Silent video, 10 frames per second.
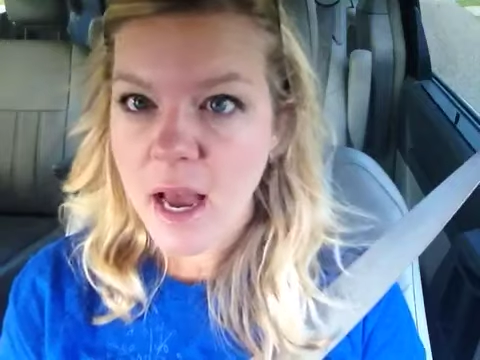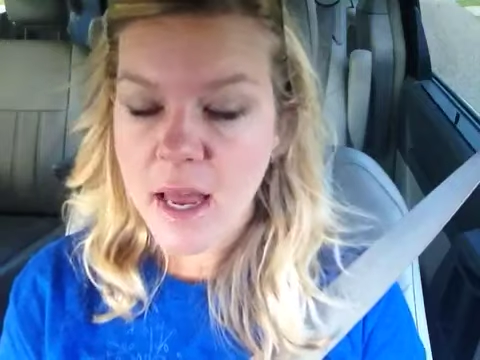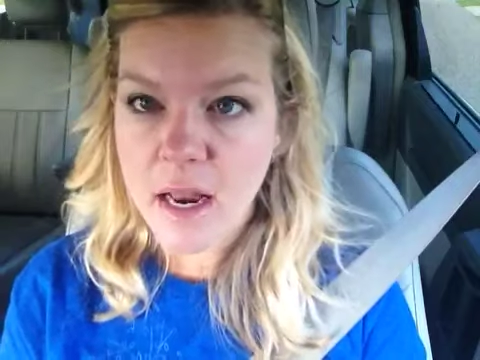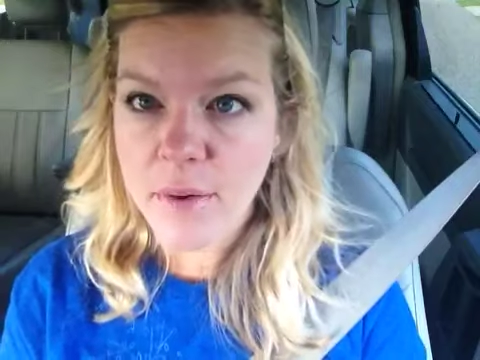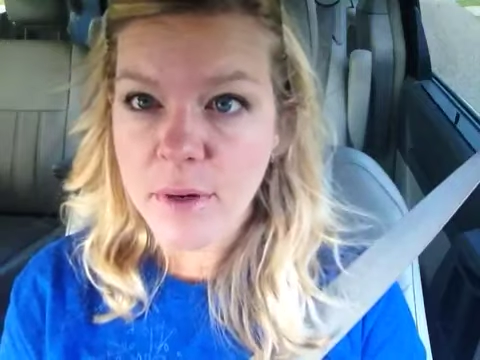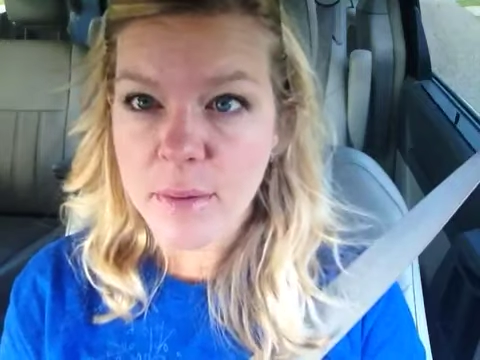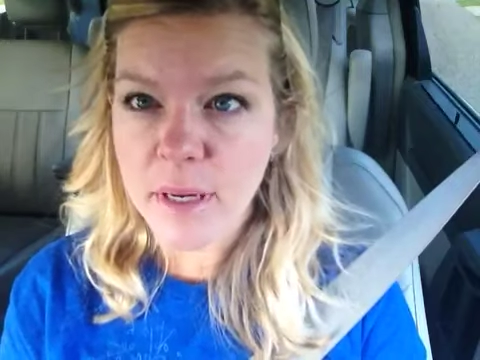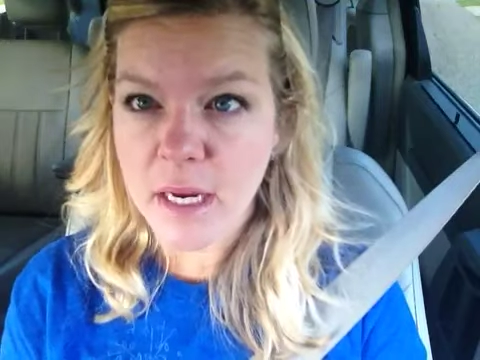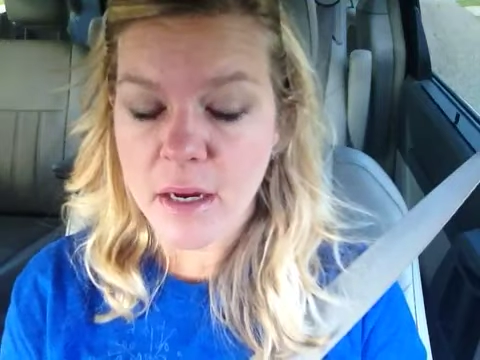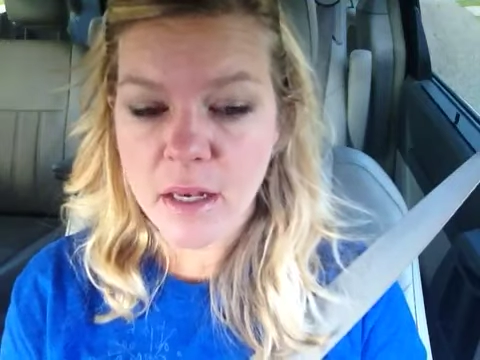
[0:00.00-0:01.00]
I know it'll
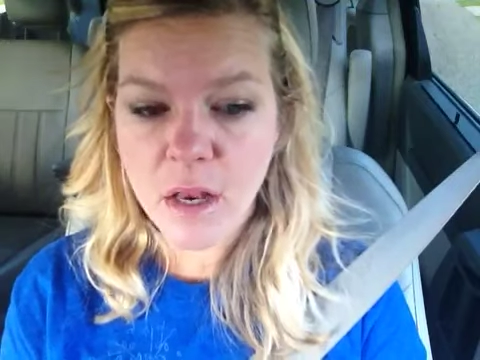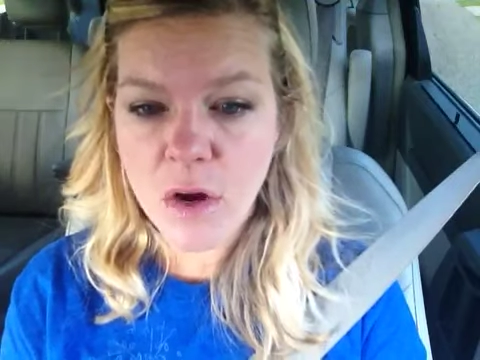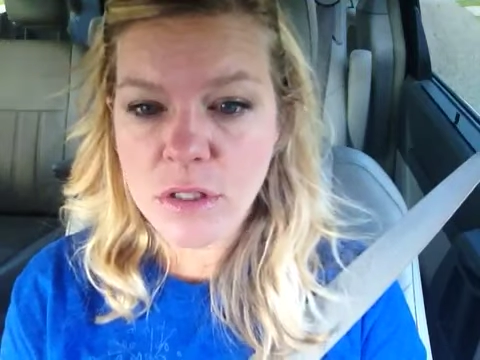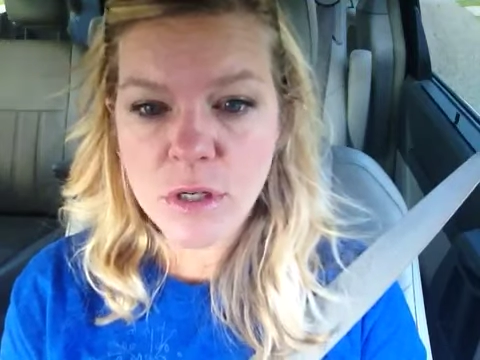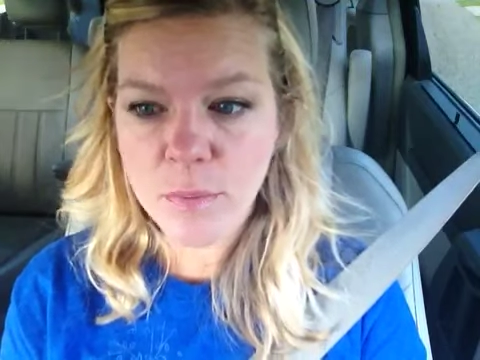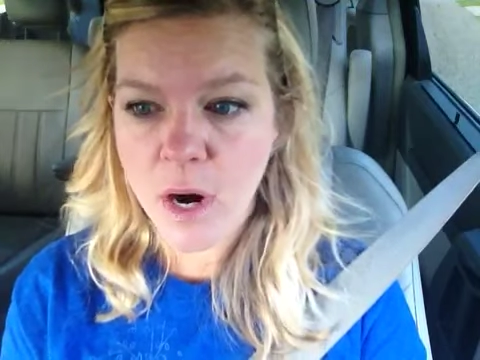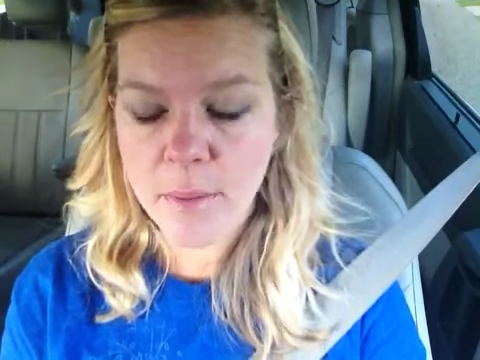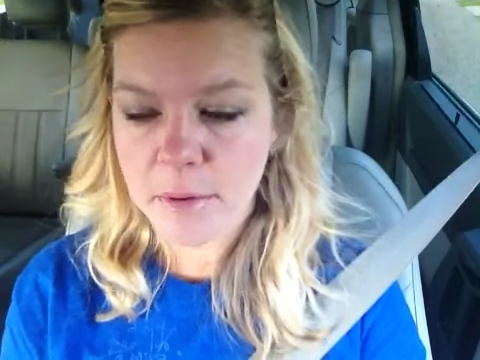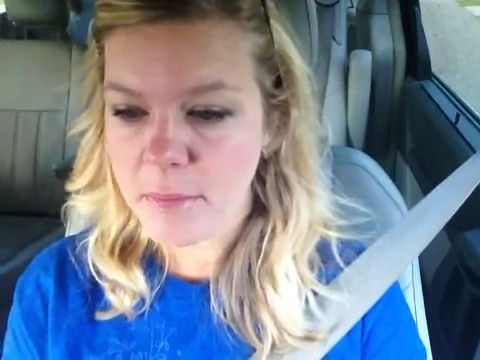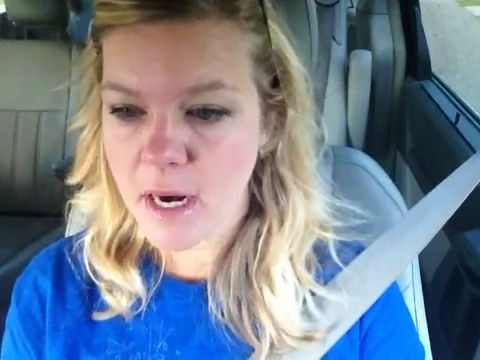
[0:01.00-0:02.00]
be a long-term
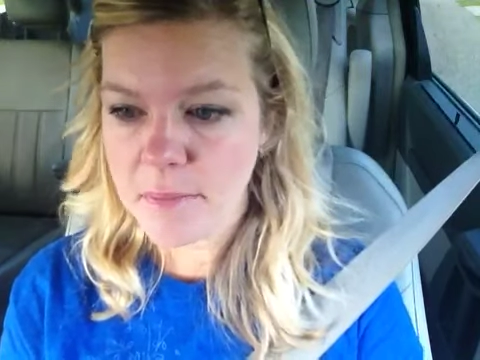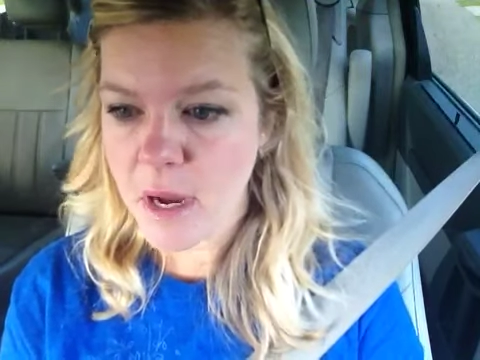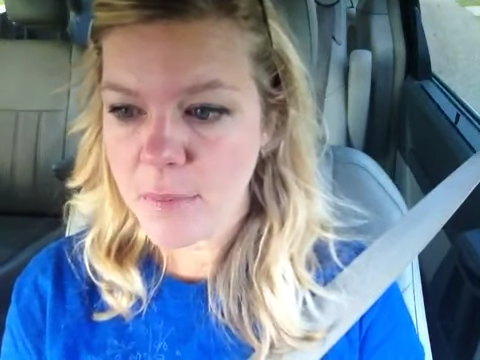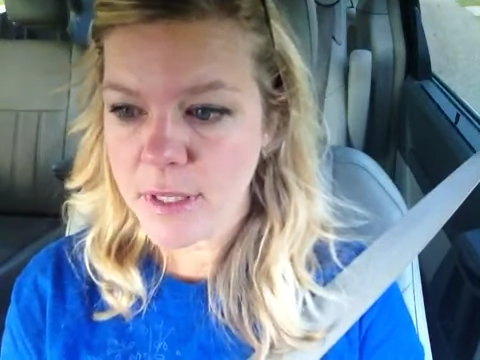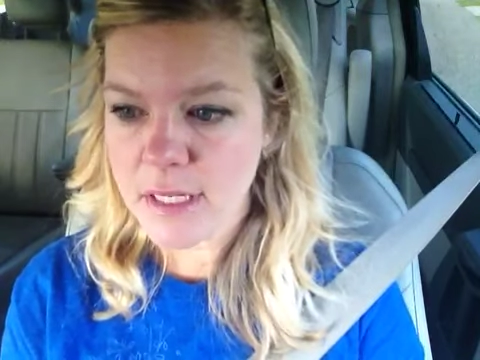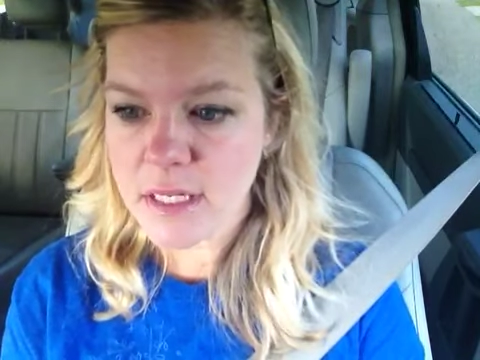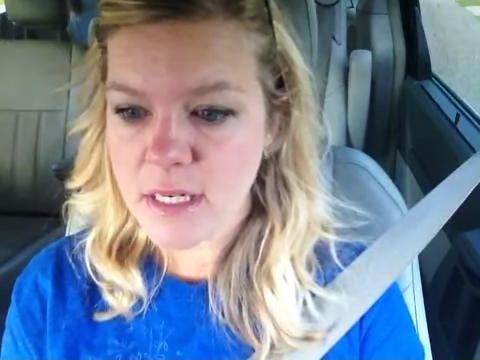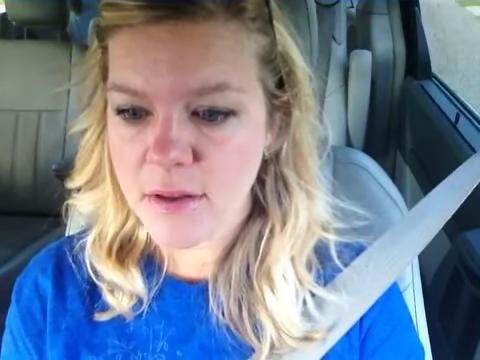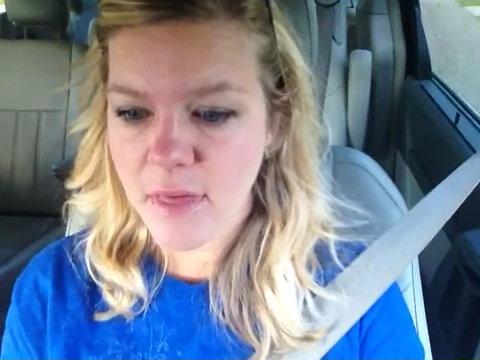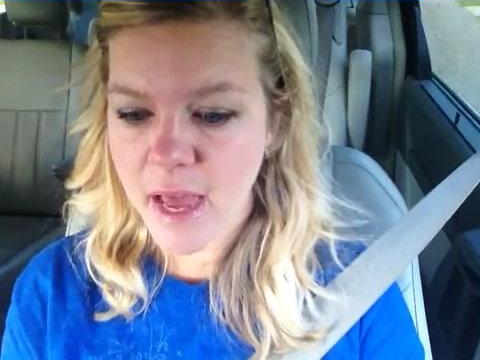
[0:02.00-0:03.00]
problem and I'm not willing to
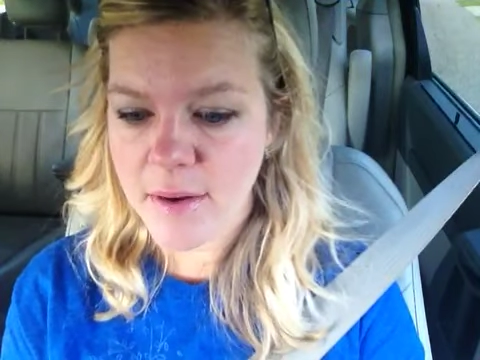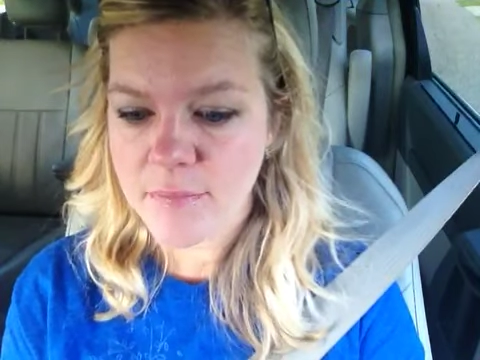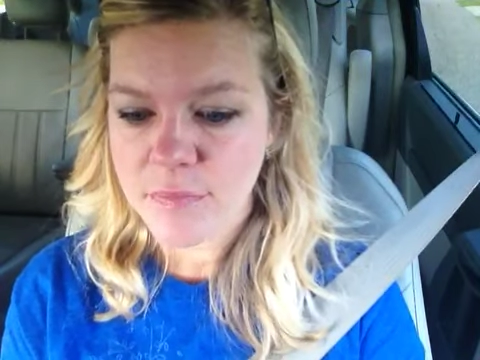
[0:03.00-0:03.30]
do that.